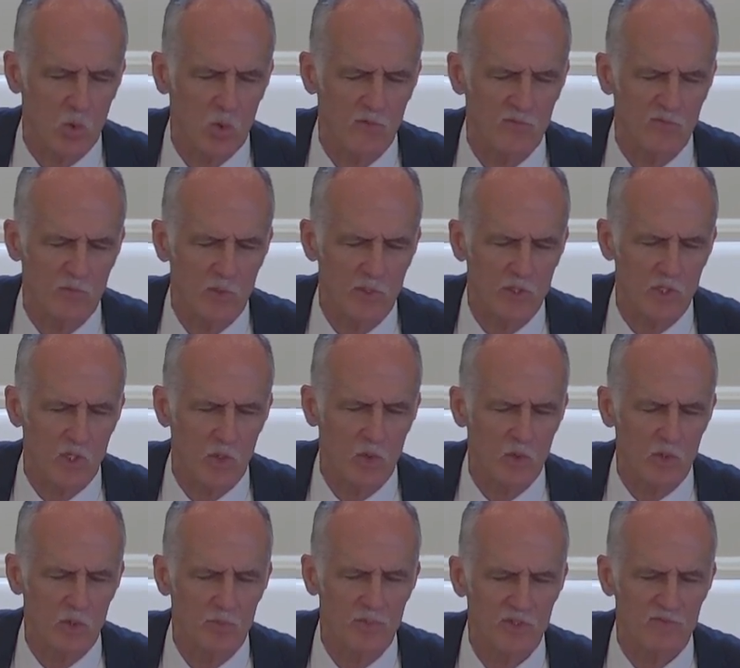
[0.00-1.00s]
Lord, for we
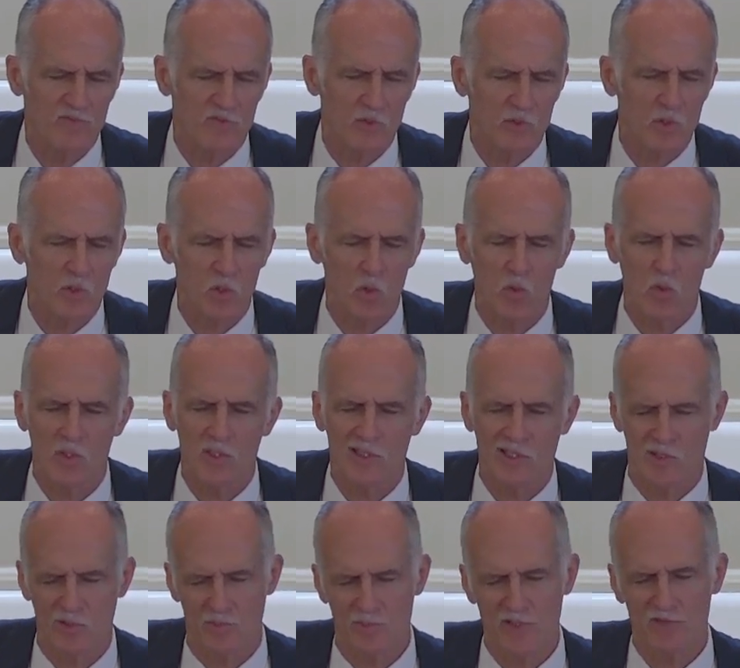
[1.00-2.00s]
know it'll be for your
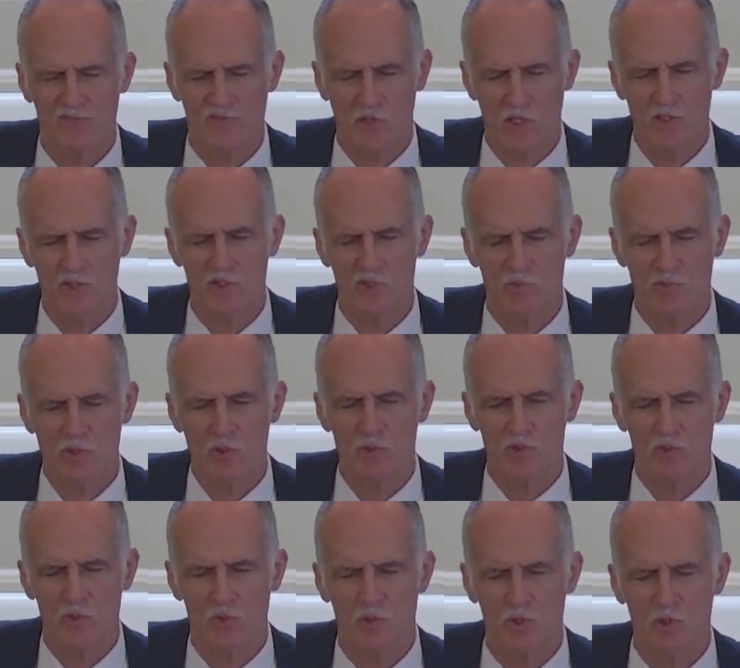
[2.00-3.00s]
glory and it'll be for our
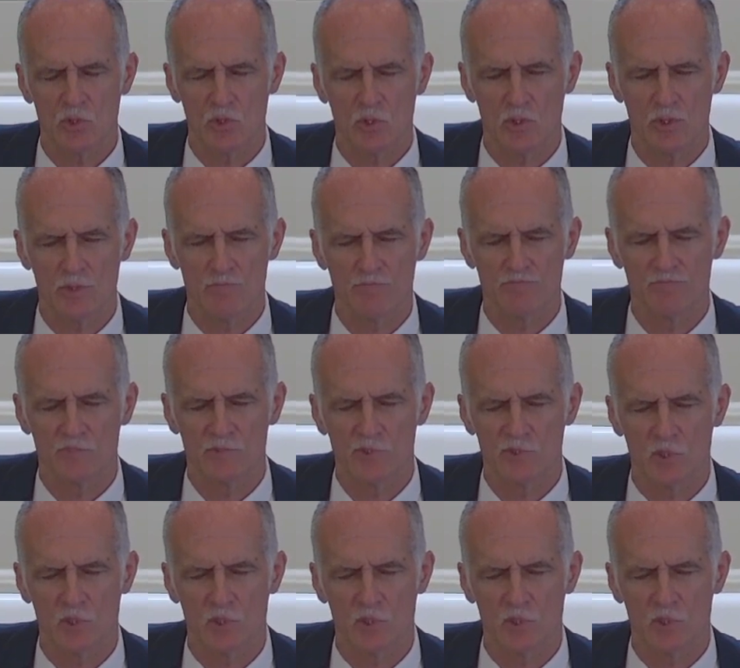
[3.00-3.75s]
spiritual good.